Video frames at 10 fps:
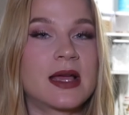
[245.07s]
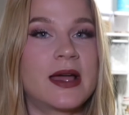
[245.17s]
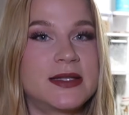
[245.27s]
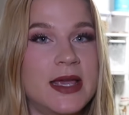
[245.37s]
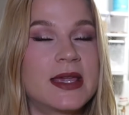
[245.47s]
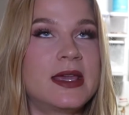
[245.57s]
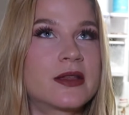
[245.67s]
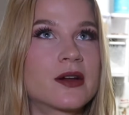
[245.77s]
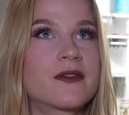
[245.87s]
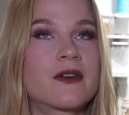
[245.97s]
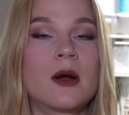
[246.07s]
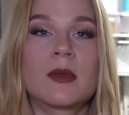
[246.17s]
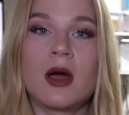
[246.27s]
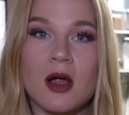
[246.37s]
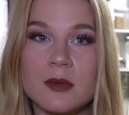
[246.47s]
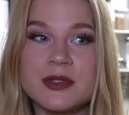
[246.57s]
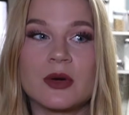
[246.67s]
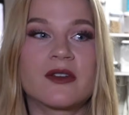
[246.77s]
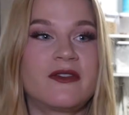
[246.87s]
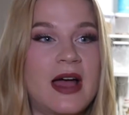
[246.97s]
I take either from carbs
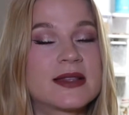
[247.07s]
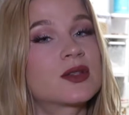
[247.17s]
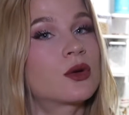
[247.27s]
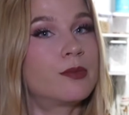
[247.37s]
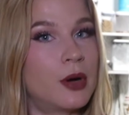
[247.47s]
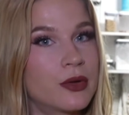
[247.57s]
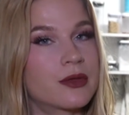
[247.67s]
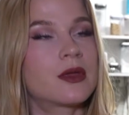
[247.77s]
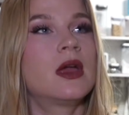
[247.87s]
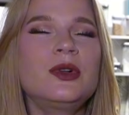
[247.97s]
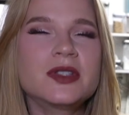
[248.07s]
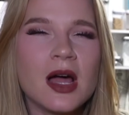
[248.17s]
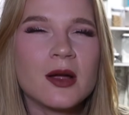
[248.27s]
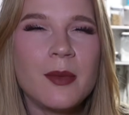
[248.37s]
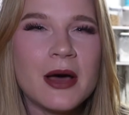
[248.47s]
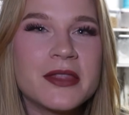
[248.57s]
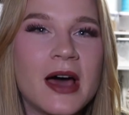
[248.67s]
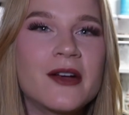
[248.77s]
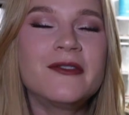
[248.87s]
or fats or both. We'll talk about that on